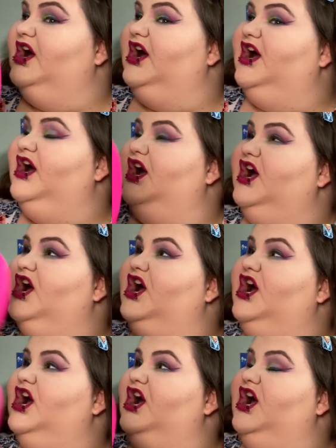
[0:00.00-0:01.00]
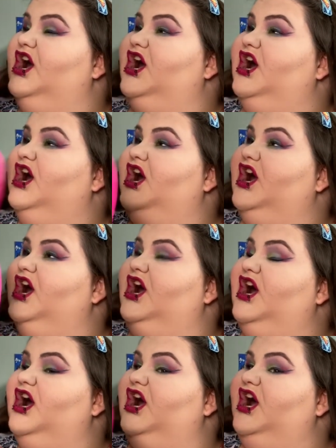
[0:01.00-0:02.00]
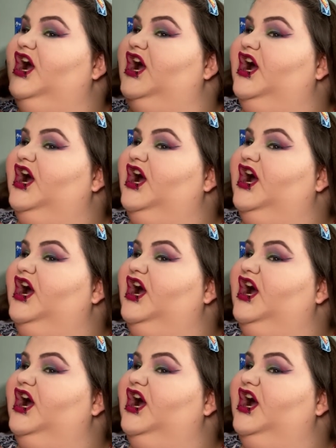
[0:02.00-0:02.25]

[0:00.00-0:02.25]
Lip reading: (silence)